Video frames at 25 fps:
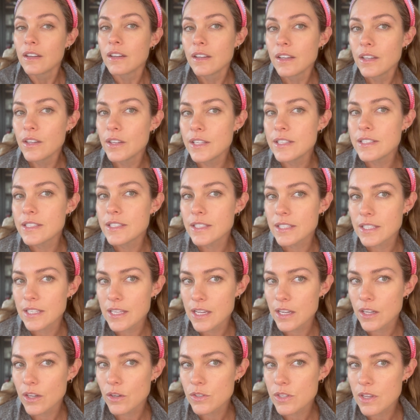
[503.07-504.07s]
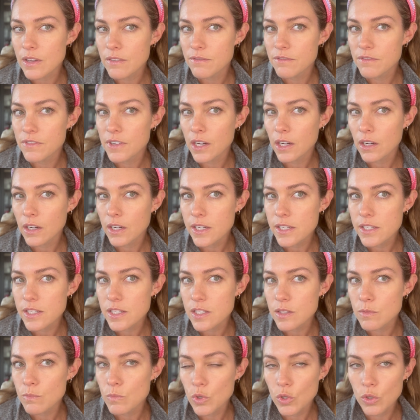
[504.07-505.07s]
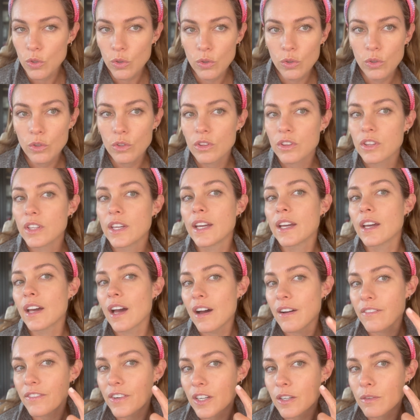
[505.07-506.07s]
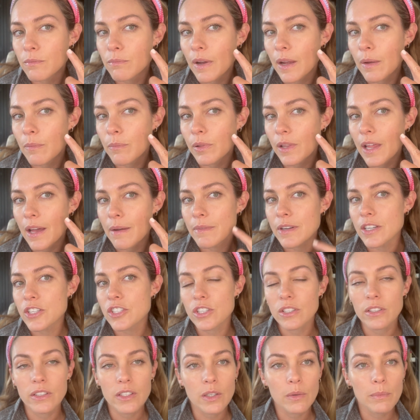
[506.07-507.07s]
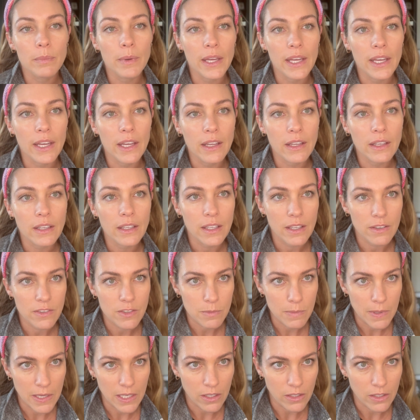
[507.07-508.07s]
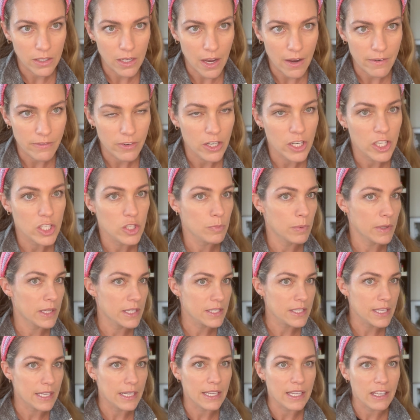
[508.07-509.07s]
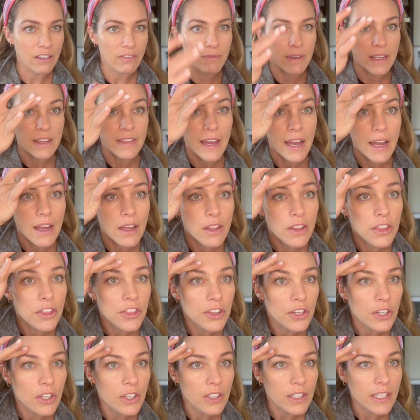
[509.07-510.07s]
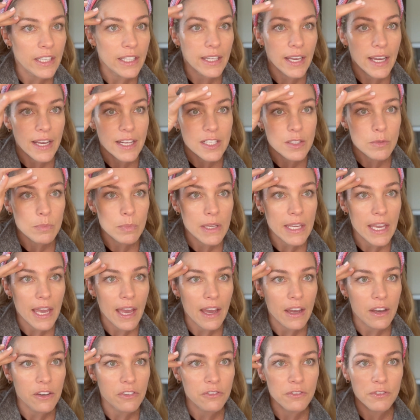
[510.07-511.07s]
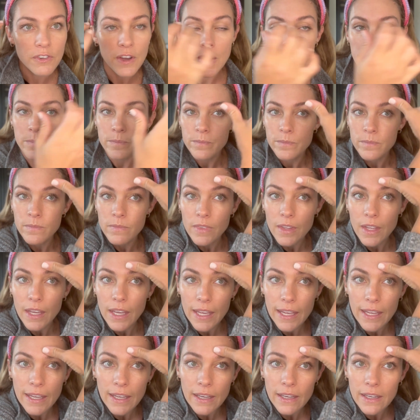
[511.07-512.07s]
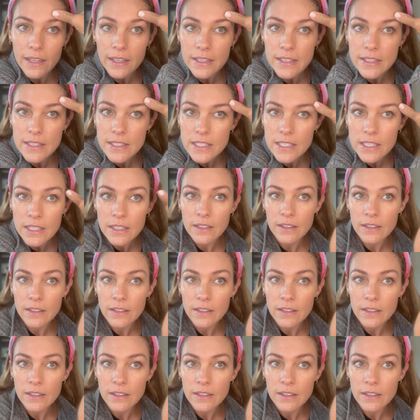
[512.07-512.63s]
you can see it goes on very smooth. It covered my blemish a little bit, gives me good coverage, but it's gonna give me that 30 SPF and